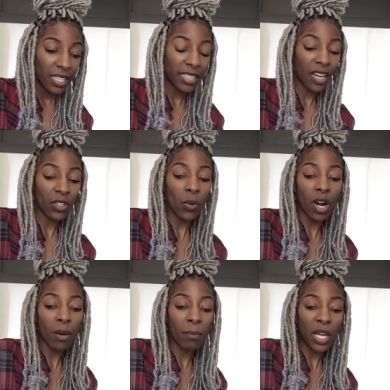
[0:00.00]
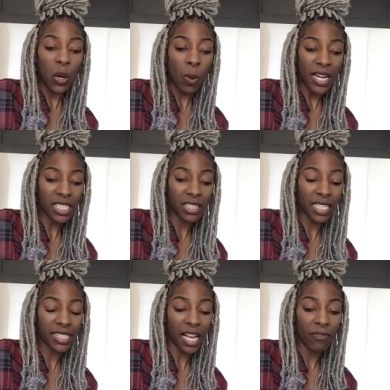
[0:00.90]
now, if you are a male watching
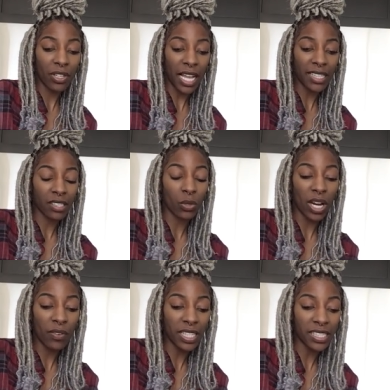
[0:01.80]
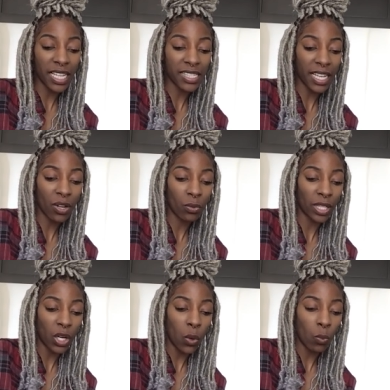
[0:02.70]
this, I feel like whoever this is, they don't
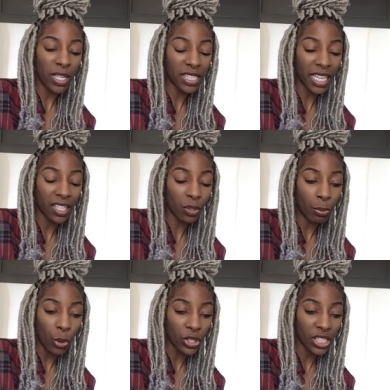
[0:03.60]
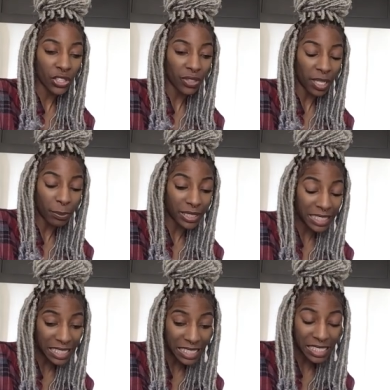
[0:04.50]
they don't want to get an abortion. You're like,
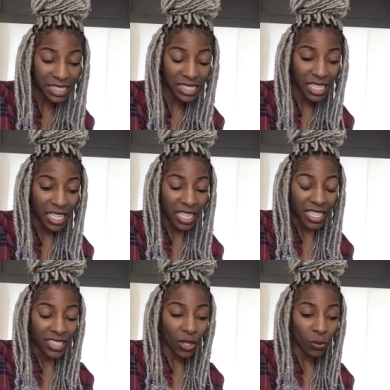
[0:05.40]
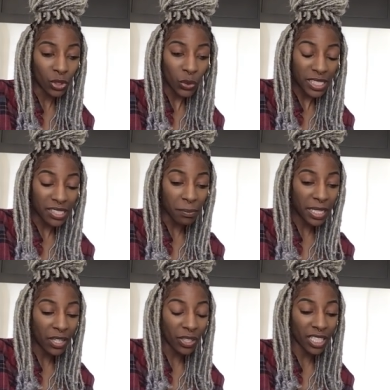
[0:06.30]
please, don't do this to
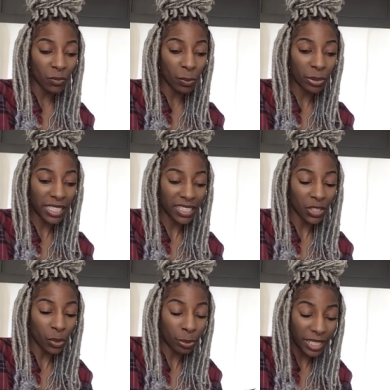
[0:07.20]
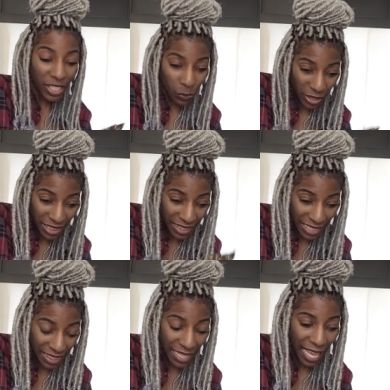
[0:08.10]
me, or can we please, can you please
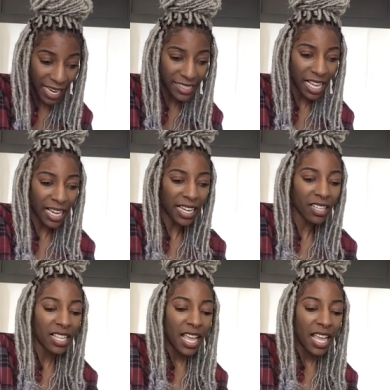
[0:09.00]
rethink that? Because I kind of